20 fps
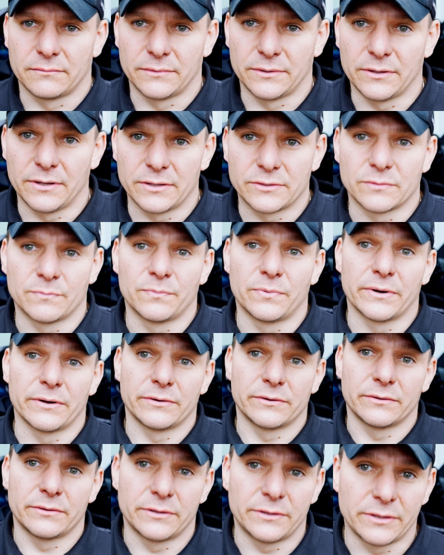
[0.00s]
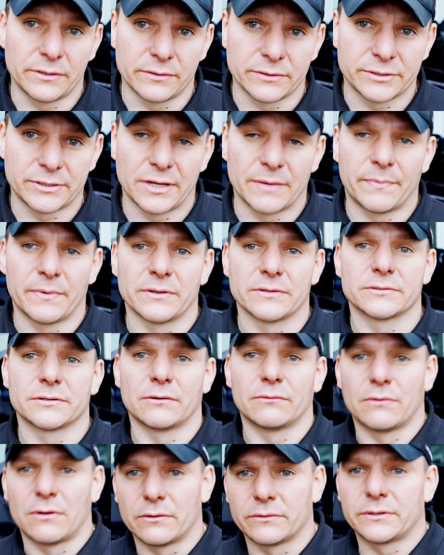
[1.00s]
you need to put it into the dealership, and
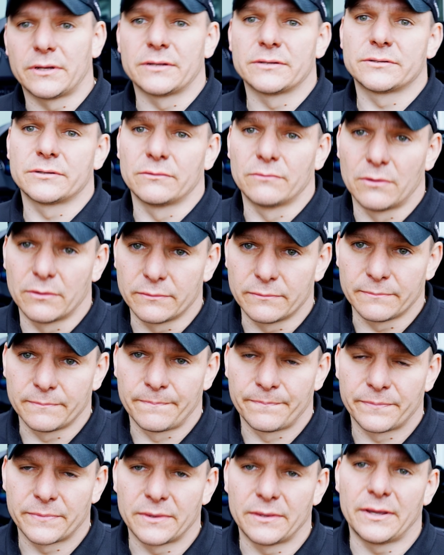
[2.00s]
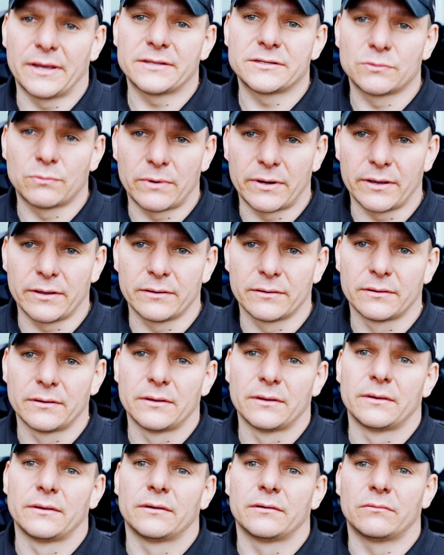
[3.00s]
so on and so on. That's why
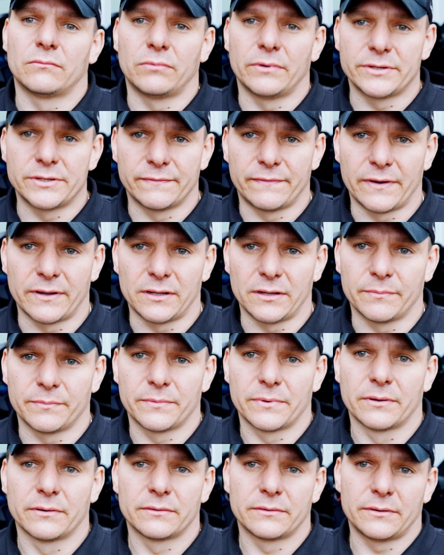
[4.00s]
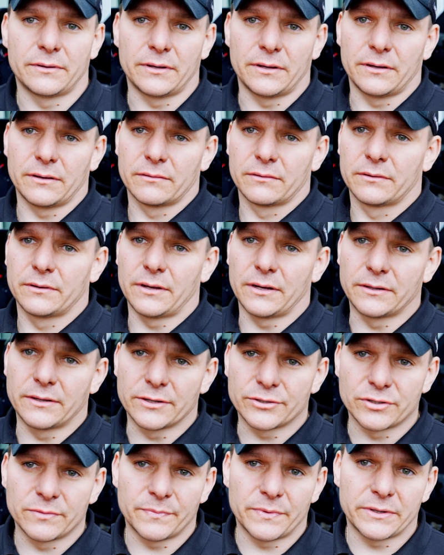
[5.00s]
we developed the
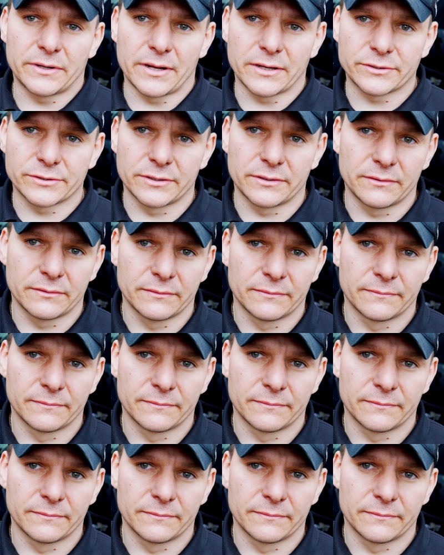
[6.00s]
ignition protection,